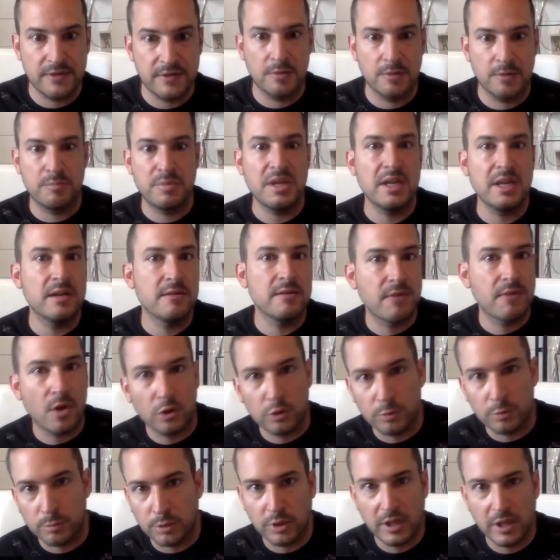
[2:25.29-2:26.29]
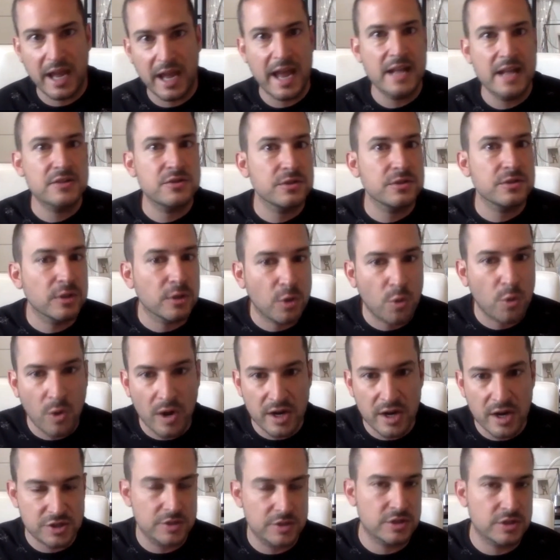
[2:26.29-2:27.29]
You're being vulnerable, answering their
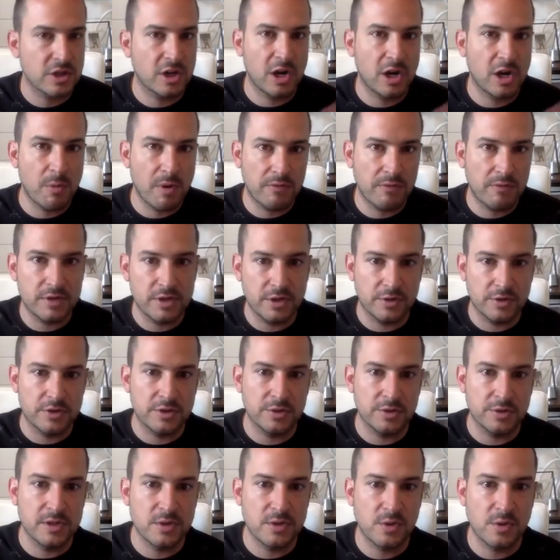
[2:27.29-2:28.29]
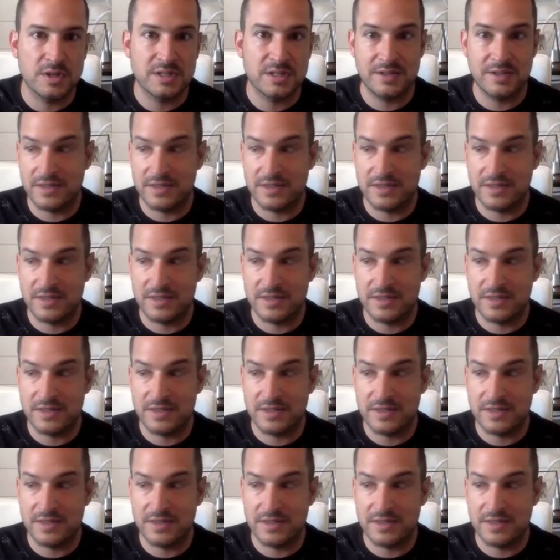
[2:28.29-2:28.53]
questions or however you're doing yours.